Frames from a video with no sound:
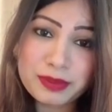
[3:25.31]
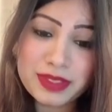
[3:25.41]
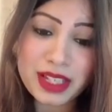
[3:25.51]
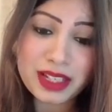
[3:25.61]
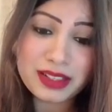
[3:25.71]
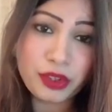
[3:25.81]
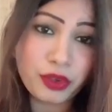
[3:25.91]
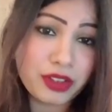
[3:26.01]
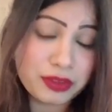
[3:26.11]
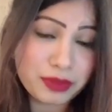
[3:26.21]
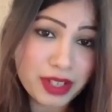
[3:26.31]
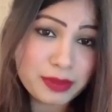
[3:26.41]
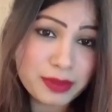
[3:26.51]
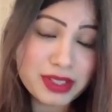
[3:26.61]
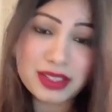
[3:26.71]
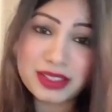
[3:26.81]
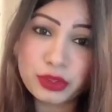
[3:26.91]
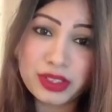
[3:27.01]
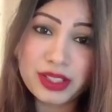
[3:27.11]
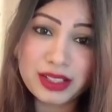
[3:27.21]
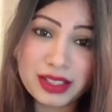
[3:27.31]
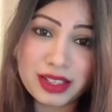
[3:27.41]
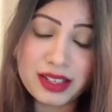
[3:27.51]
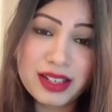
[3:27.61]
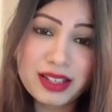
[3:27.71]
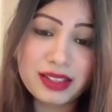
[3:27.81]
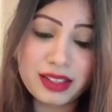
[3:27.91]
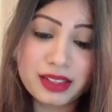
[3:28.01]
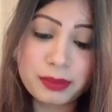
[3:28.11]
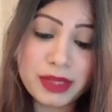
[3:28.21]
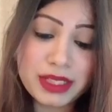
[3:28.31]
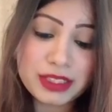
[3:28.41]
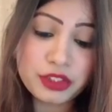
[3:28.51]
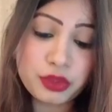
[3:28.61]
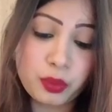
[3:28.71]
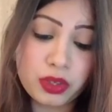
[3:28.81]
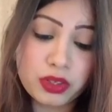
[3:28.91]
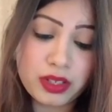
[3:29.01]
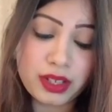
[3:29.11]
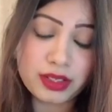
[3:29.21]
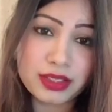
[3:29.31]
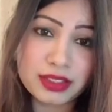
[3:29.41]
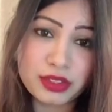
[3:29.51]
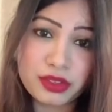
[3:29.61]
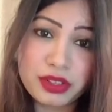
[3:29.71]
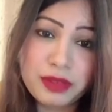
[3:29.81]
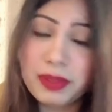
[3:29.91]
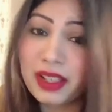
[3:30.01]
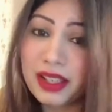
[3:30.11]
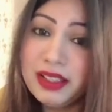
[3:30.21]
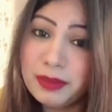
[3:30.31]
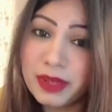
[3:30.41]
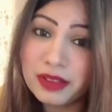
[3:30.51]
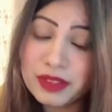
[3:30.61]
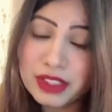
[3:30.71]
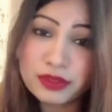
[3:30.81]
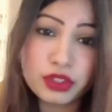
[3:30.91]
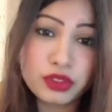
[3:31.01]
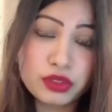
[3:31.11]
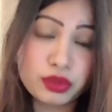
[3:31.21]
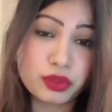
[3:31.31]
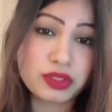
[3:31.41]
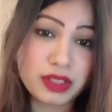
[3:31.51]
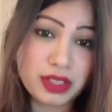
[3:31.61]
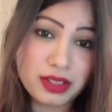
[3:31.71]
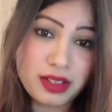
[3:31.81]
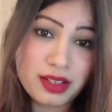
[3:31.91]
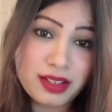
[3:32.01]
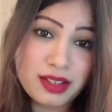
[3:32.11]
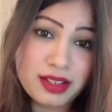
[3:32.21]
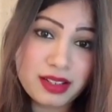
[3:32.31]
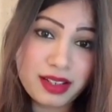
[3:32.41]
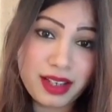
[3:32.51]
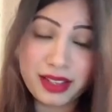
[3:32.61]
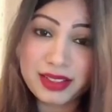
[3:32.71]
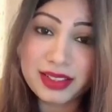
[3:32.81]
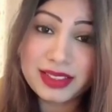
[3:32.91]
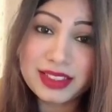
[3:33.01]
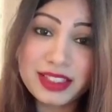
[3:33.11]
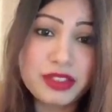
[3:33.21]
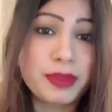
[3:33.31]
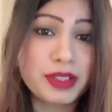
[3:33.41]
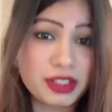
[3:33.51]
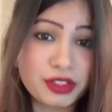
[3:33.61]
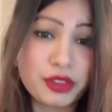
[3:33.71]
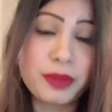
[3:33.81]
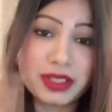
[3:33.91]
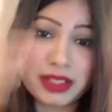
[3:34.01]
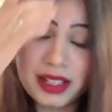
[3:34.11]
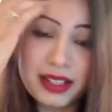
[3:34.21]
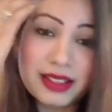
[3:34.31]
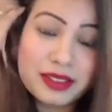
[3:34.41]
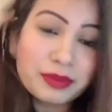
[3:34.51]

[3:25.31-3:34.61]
Then your environment is not healthy. Then the place that you work at is not reaping any benefits for you socially and it's detrimental to your mental health.